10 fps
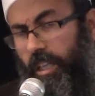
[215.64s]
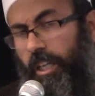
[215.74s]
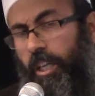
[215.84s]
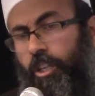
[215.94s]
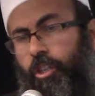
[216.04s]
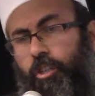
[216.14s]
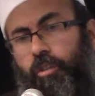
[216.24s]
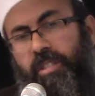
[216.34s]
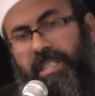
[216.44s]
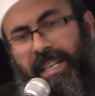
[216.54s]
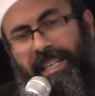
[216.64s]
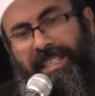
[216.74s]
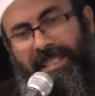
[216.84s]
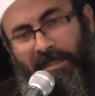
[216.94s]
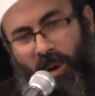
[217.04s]
he used to stay
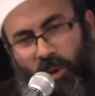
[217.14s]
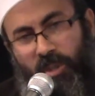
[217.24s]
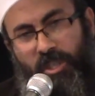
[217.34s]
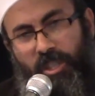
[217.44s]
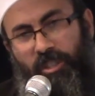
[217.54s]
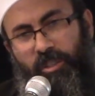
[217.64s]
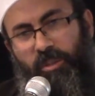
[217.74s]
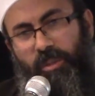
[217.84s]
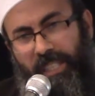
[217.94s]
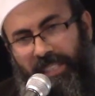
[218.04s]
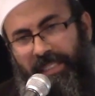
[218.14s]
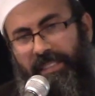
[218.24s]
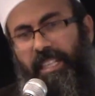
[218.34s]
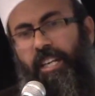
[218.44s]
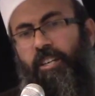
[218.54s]
in the mosque during
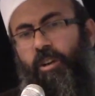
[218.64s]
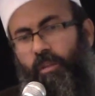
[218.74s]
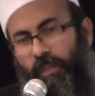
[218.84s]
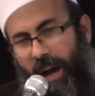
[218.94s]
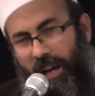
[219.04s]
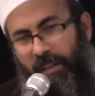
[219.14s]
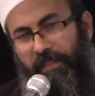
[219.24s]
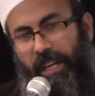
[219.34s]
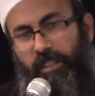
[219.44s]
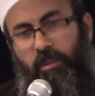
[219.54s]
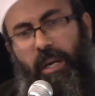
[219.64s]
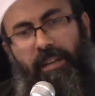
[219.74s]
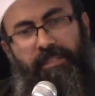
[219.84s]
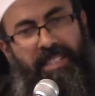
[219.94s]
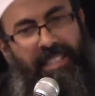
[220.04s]
the day of Arafah to
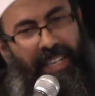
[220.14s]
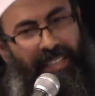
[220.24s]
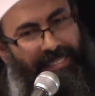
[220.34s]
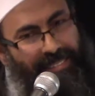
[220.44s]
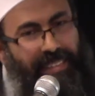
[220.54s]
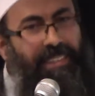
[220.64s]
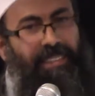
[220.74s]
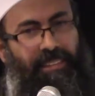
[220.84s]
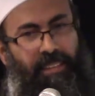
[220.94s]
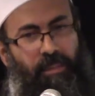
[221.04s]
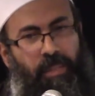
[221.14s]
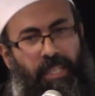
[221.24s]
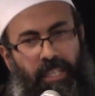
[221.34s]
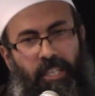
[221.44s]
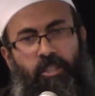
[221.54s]
have this guarantee.
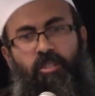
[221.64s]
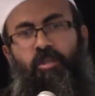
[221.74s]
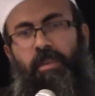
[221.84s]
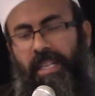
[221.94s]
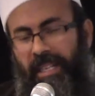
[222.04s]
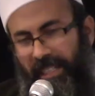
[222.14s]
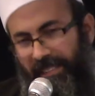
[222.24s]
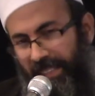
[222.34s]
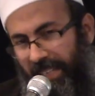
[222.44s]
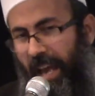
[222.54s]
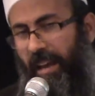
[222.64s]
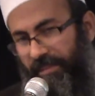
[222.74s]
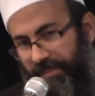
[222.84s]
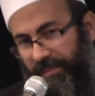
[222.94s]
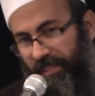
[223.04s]
Meaning he used to be in i'tikaf,
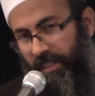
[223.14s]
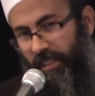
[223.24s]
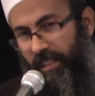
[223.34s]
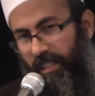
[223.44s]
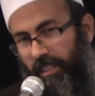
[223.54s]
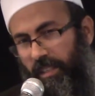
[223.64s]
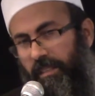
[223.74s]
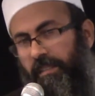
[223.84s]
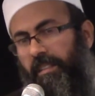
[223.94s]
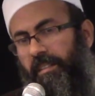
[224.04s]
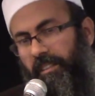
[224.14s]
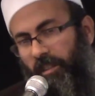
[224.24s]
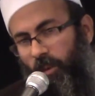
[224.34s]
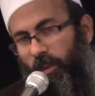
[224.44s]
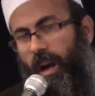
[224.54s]
in
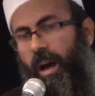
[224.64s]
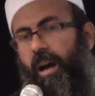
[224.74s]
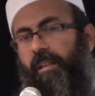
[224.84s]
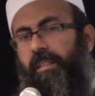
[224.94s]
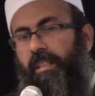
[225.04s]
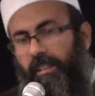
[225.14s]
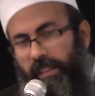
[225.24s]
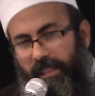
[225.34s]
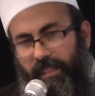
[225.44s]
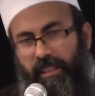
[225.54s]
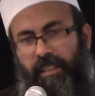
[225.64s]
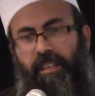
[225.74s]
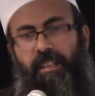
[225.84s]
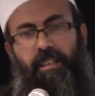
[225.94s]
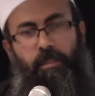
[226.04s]
reading Quran, dhikr,
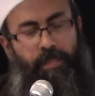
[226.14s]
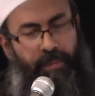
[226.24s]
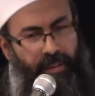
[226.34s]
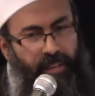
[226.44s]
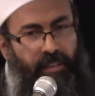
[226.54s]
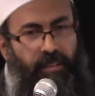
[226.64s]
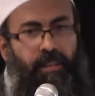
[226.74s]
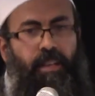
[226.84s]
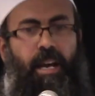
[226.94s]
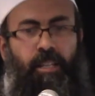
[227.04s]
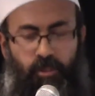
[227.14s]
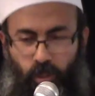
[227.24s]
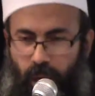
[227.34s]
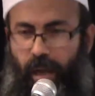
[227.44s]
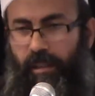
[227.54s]
prayer, and
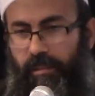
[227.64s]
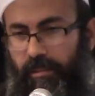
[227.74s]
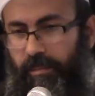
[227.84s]
dua.